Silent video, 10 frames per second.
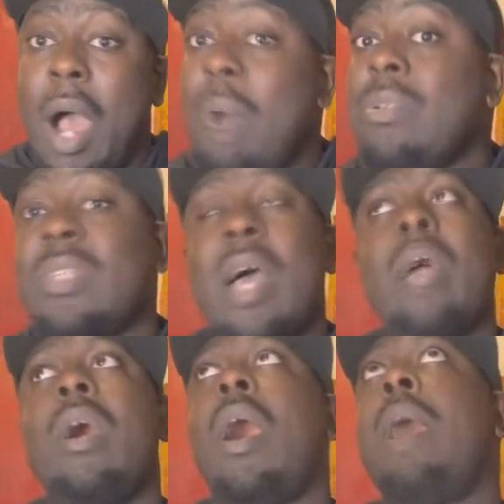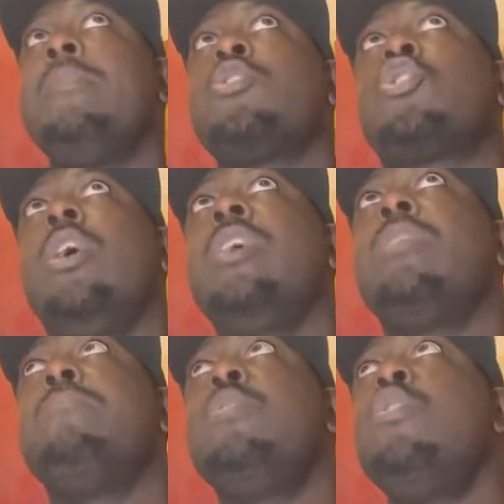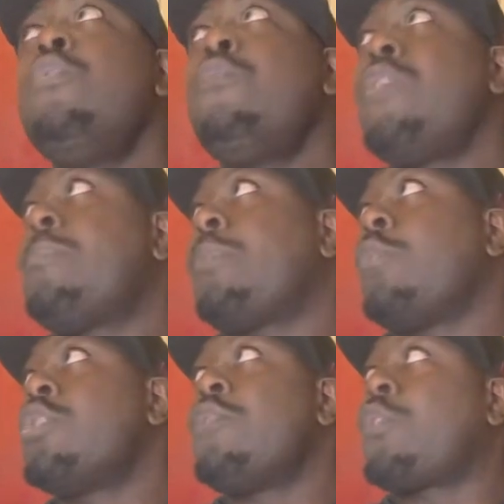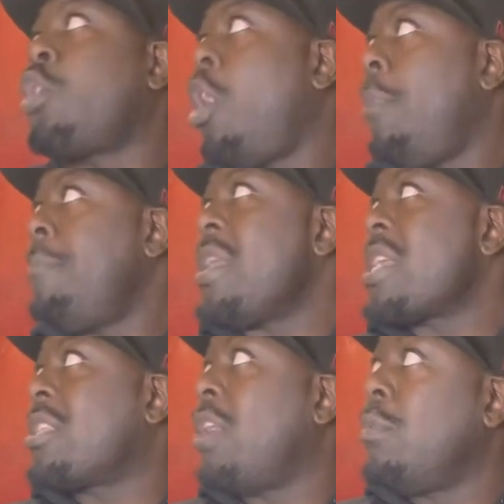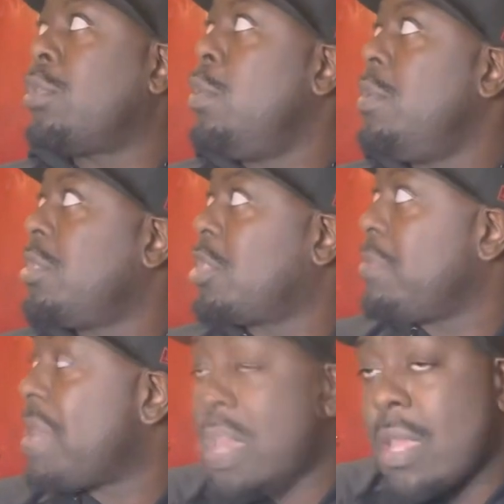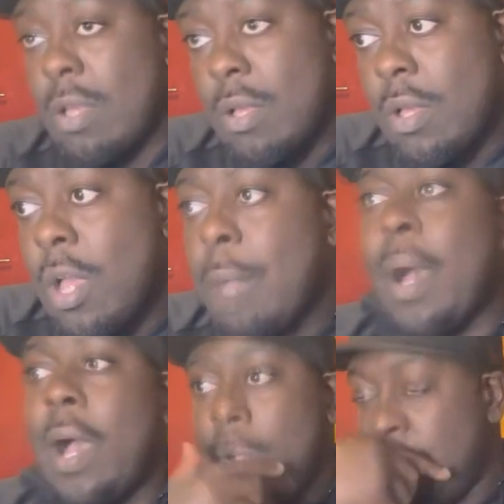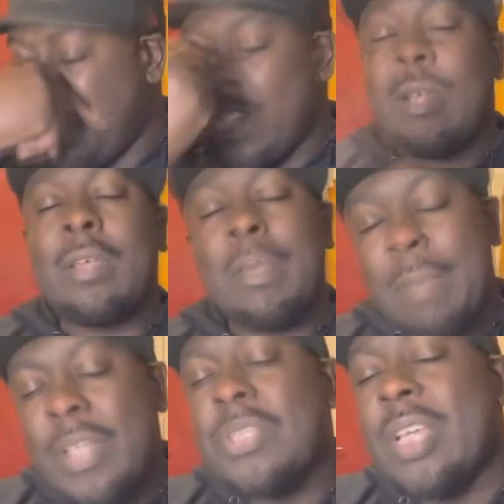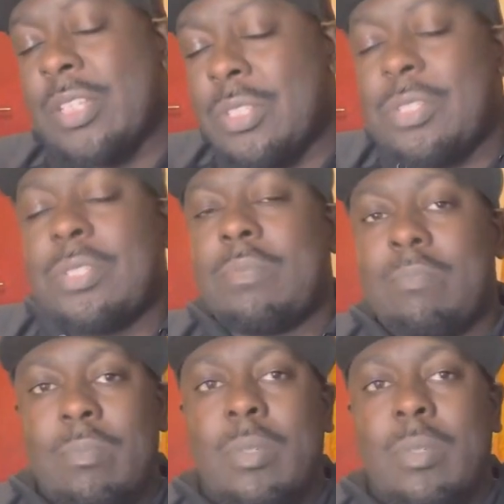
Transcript: I was like, I'm enjoying the movie, bro. You've got me. Don't do this to me. But it makes sense.